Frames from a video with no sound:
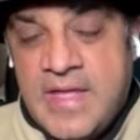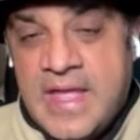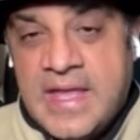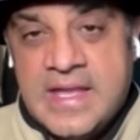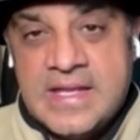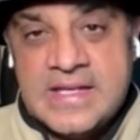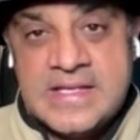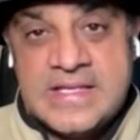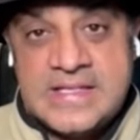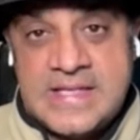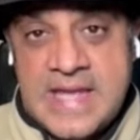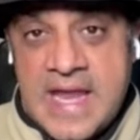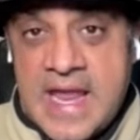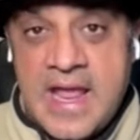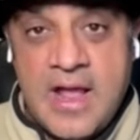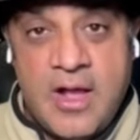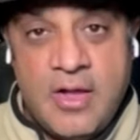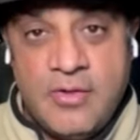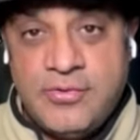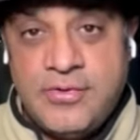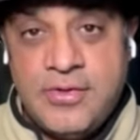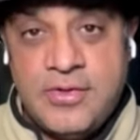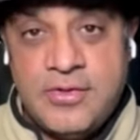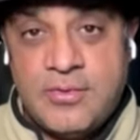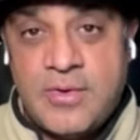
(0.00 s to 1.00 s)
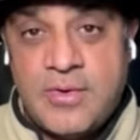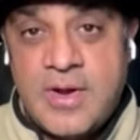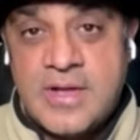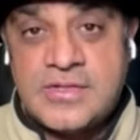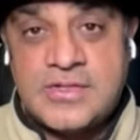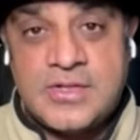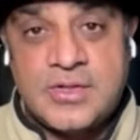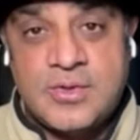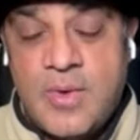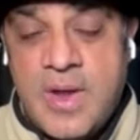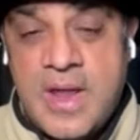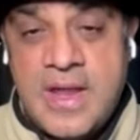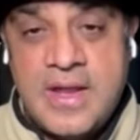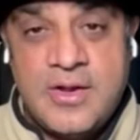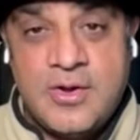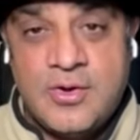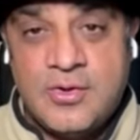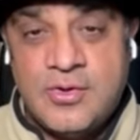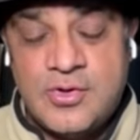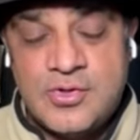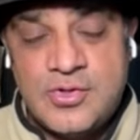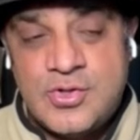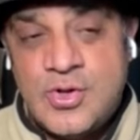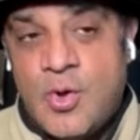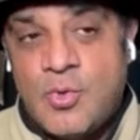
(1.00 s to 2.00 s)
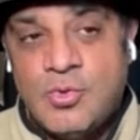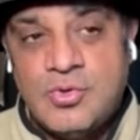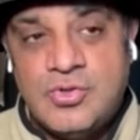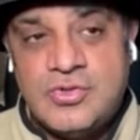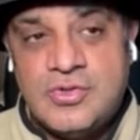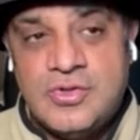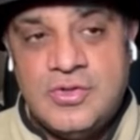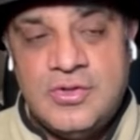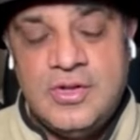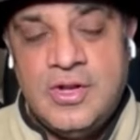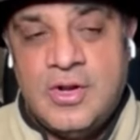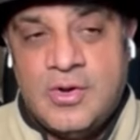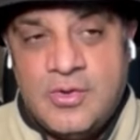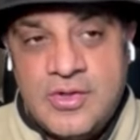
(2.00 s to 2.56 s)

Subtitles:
And if they can stay healthy the rest of the way here, there's no,